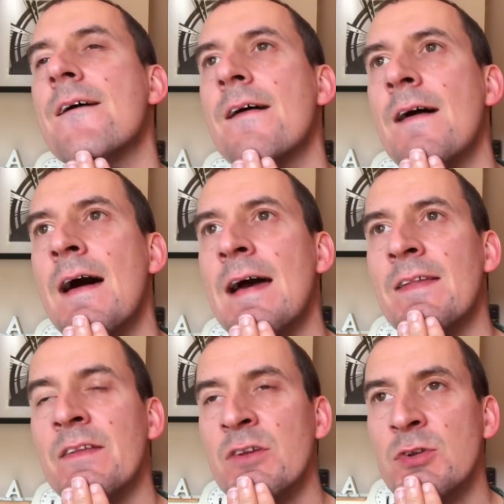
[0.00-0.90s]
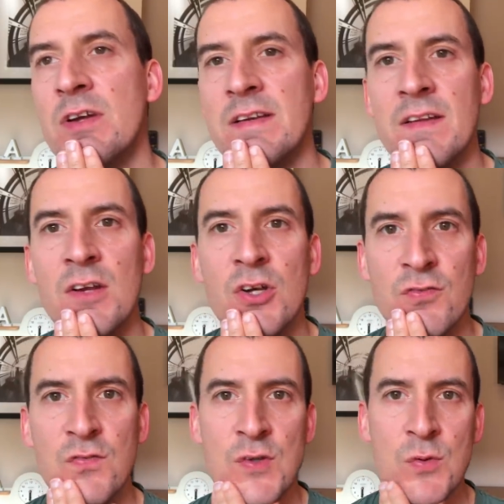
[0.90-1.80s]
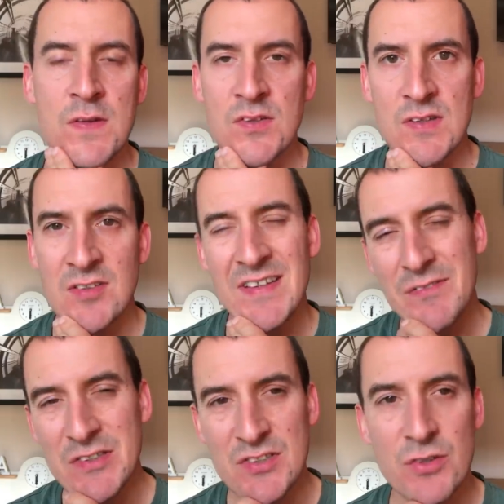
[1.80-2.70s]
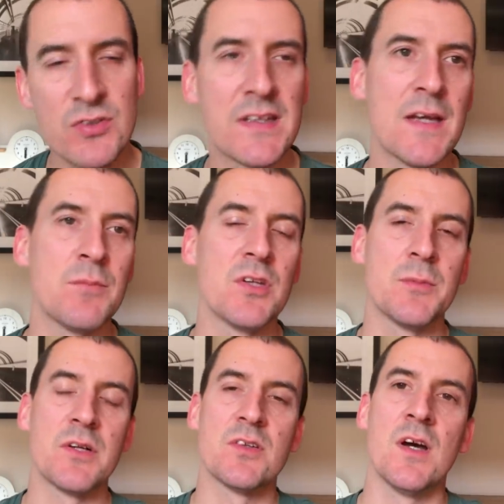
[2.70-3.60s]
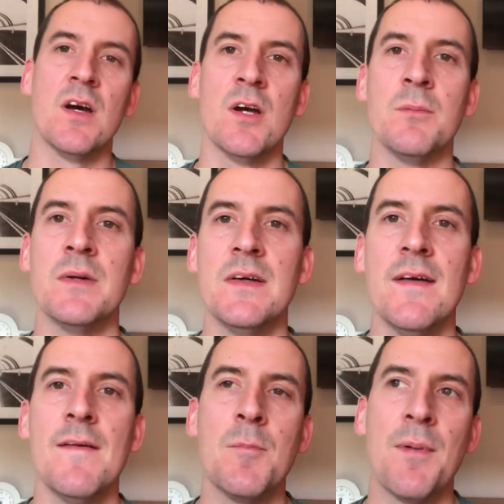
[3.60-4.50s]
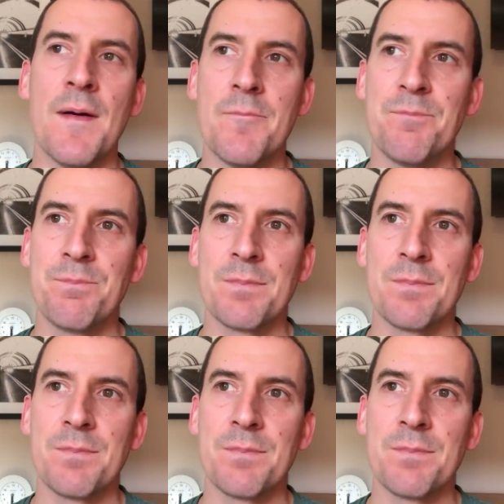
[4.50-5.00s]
and certainly the last few this season, even the Chelsea game so much at home, but